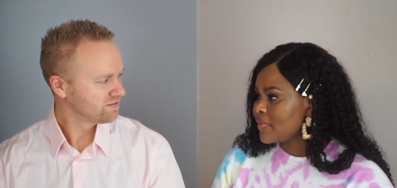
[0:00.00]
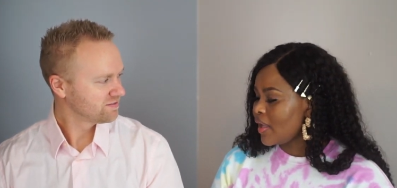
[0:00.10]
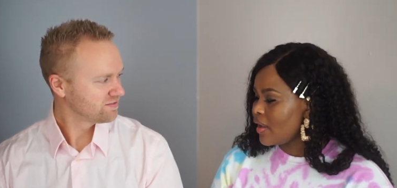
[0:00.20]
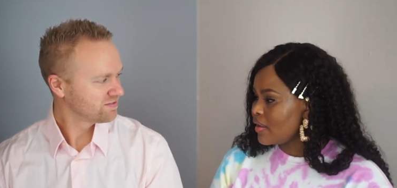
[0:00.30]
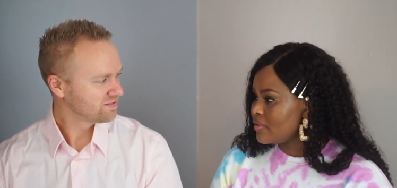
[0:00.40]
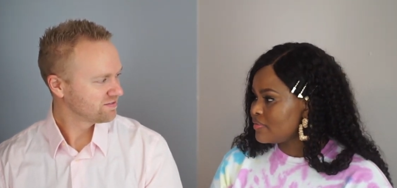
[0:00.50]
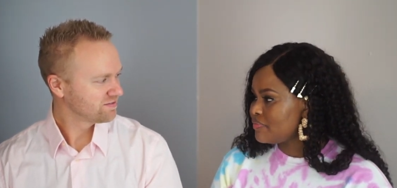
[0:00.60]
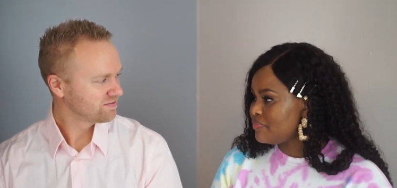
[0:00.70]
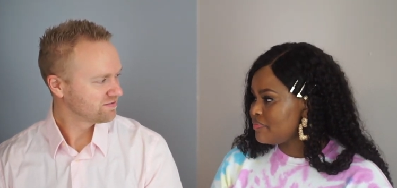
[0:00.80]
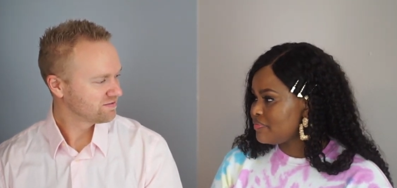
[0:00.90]
Speaker 1: Yeah.
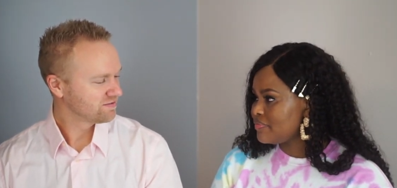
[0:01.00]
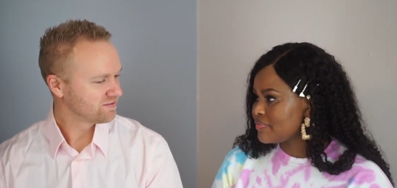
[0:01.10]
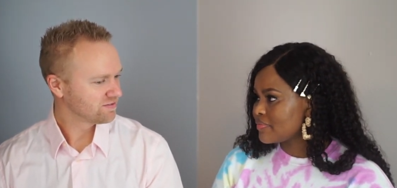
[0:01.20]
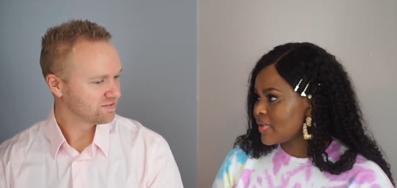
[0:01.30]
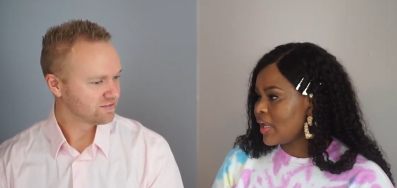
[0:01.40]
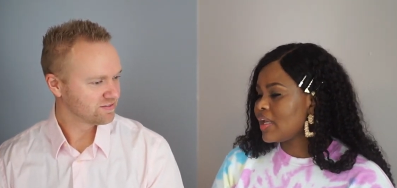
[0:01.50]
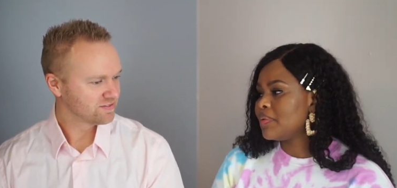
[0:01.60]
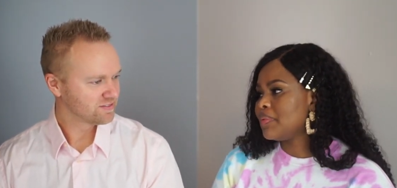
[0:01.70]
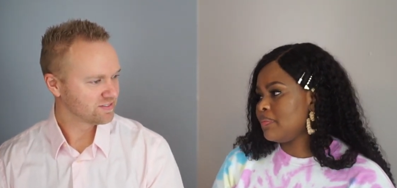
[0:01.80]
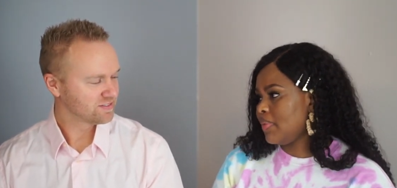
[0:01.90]
It
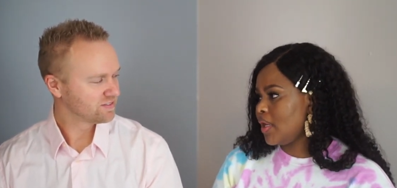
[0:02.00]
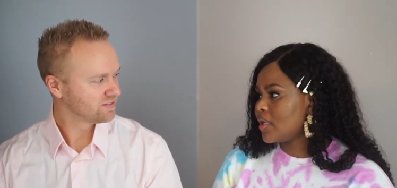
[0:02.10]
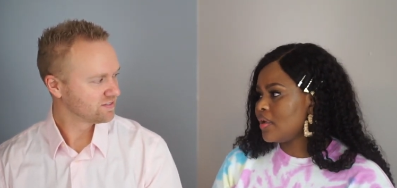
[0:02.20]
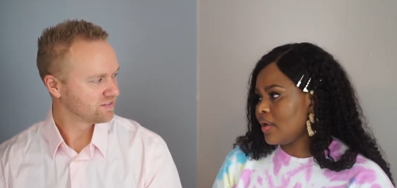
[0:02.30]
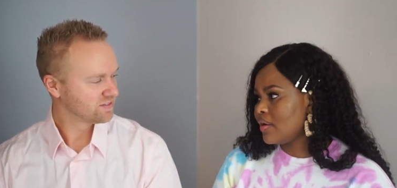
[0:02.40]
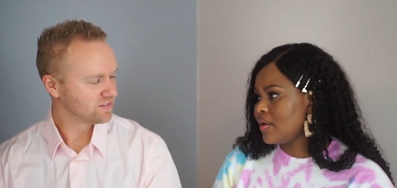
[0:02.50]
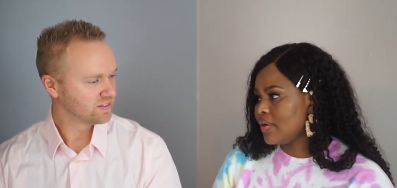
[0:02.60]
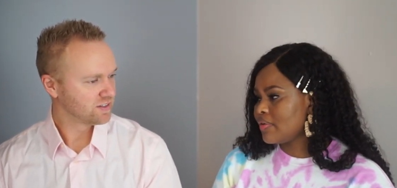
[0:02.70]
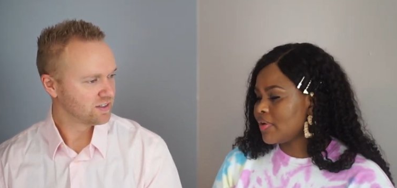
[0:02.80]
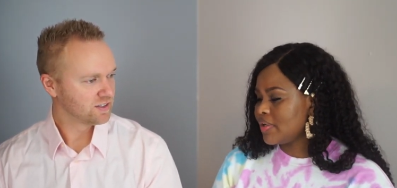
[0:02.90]
can be bad. Yeah, I
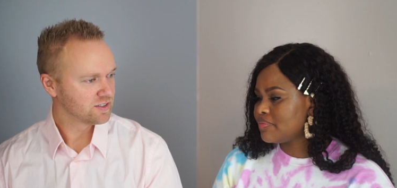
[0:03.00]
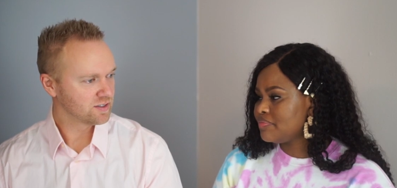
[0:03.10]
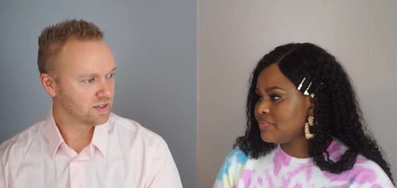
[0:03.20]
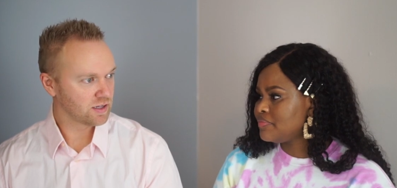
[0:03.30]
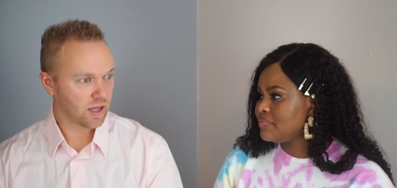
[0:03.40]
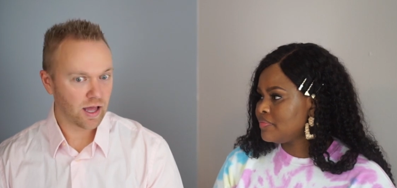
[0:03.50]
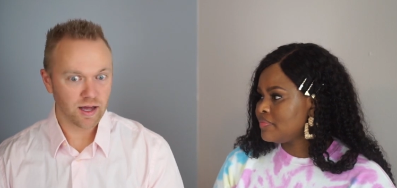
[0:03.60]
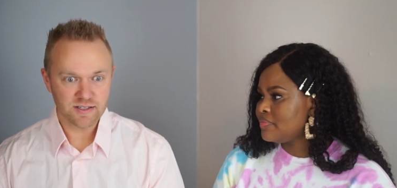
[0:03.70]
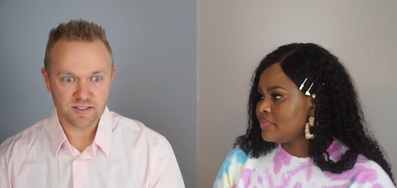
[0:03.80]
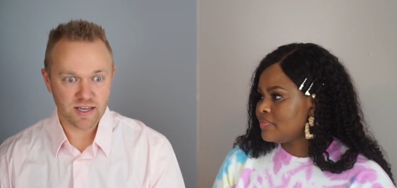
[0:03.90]
agree.
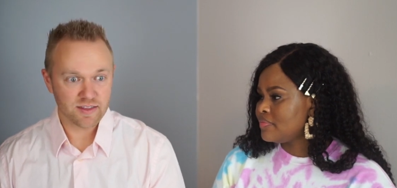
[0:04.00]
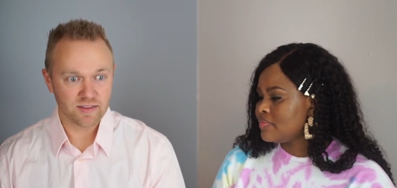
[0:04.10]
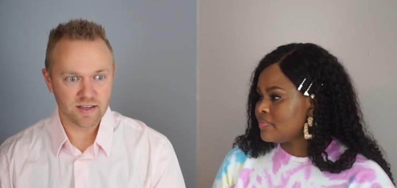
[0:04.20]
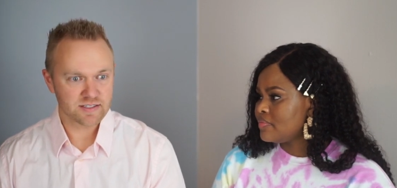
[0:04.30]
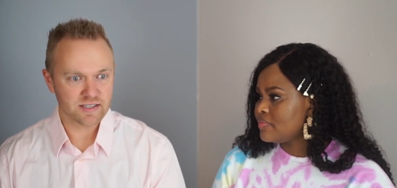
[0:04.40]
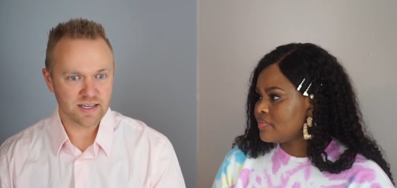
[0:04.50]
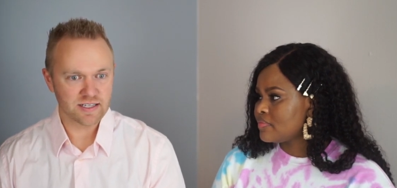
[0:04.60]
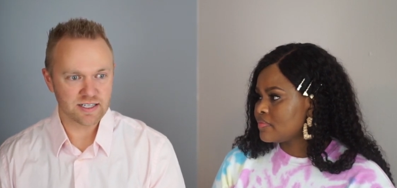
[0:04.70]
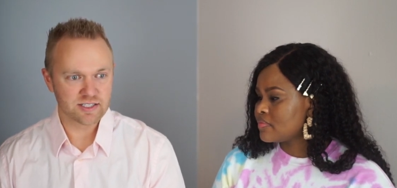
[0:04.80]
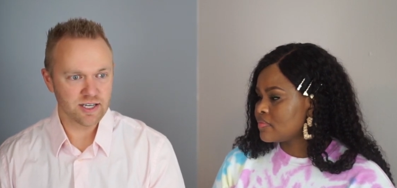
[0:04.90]
Speaker 2: Honestly, I, it's like
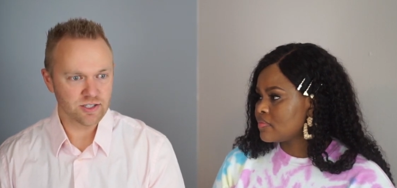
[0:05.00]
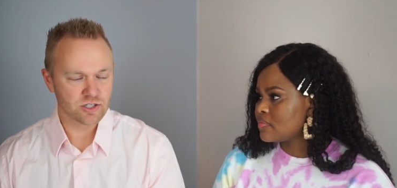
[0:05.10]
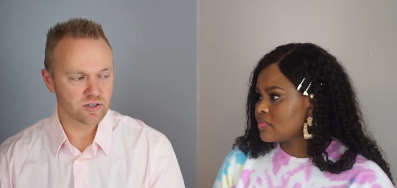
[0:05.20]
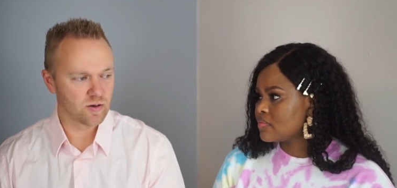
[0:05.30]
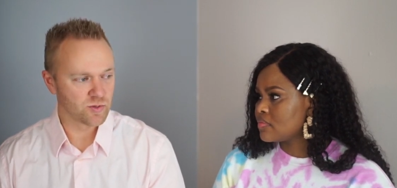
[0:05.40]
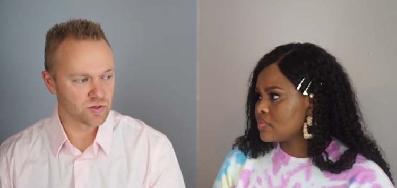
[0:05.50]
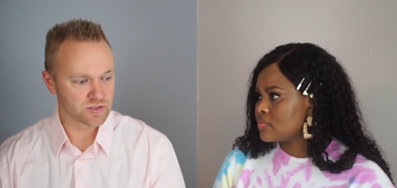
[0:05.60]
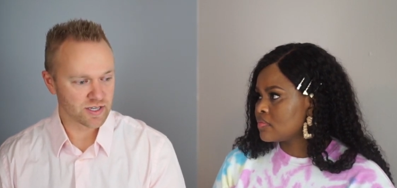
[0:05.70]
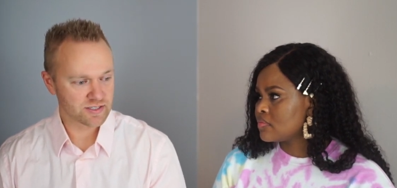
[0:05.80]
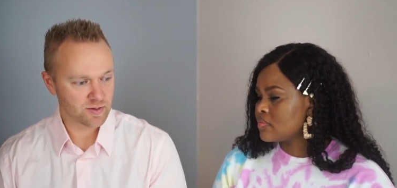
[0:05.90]
an addiction
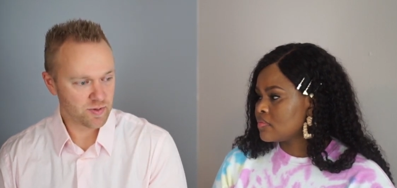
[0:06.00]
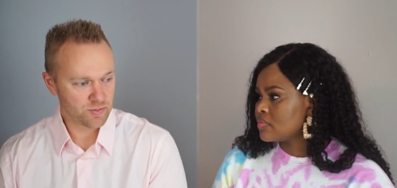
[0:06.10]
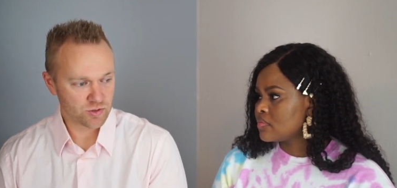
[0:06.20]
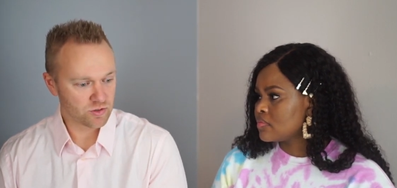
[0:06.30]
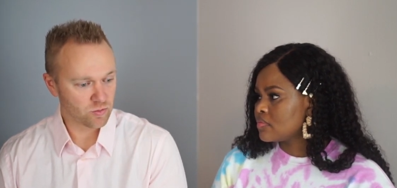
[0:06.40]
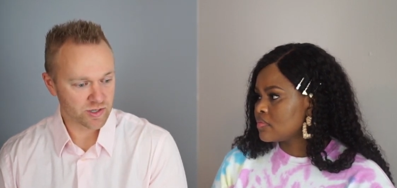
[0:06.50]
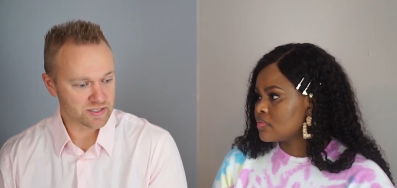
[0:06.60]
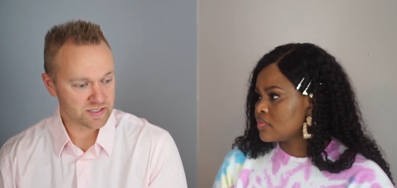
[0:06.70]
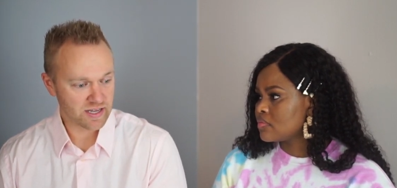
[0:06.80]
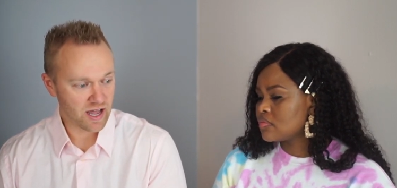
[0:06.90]
almost. Like some people don't know where to
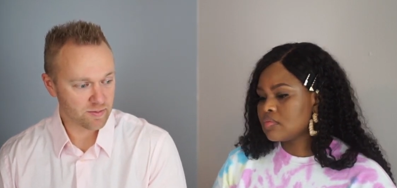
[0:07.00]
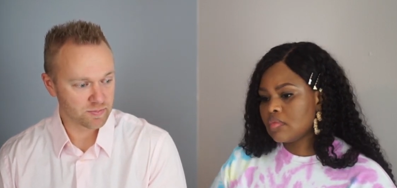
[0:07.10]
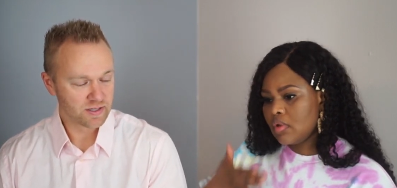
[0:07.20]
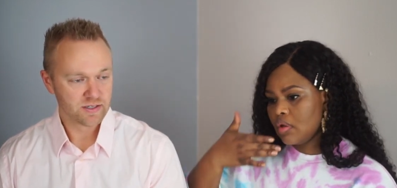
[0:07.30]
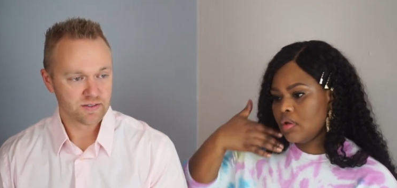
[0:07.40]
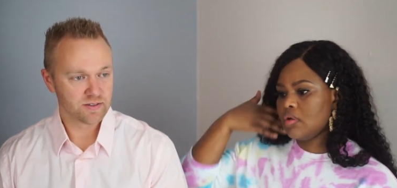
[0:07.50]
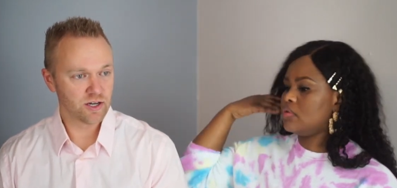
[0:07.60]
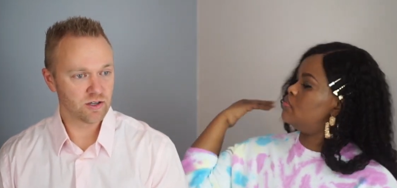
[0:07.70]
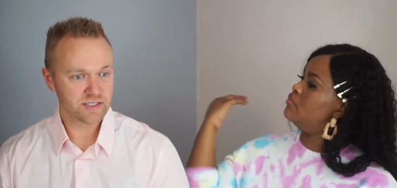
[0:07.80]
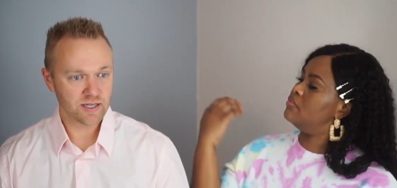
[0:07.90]
stop.
Speaker 1: Yeah.
Speaker 2: They
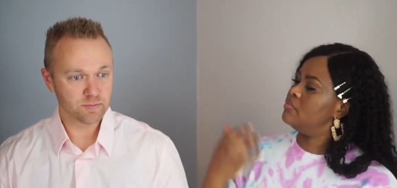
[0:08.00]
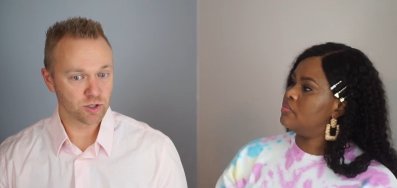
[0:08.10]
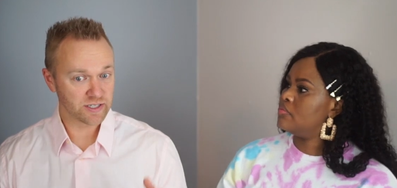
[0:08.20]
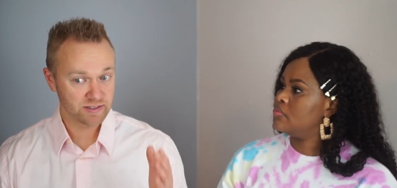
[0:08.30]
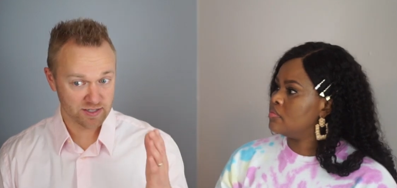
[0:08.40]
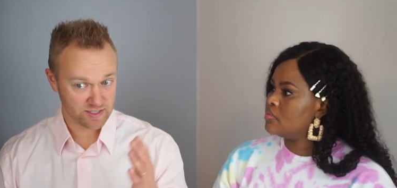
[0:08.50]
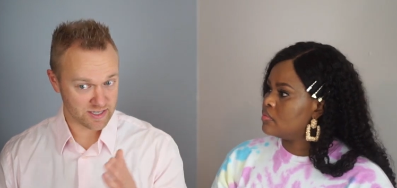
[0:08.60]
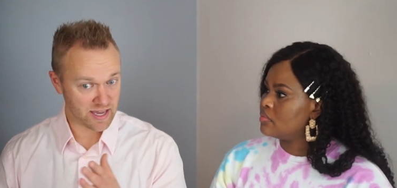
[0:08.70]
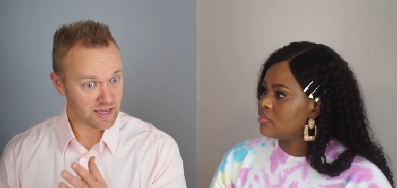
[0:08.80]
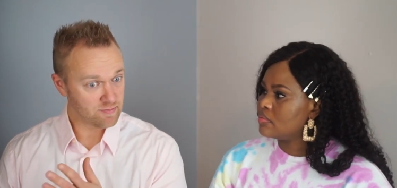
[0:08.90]
all end up looking the
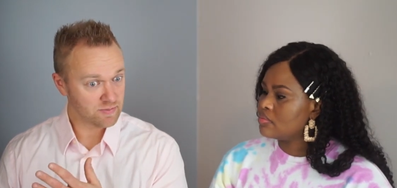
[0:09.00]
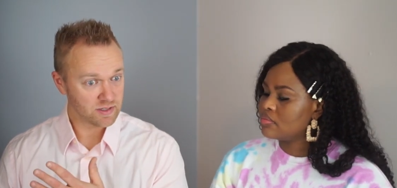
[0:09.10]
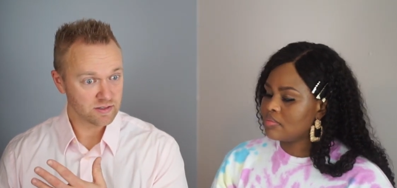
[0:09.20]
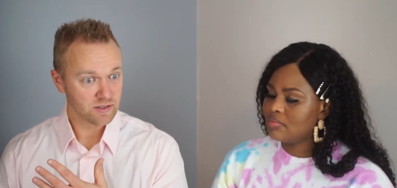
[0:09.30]
same.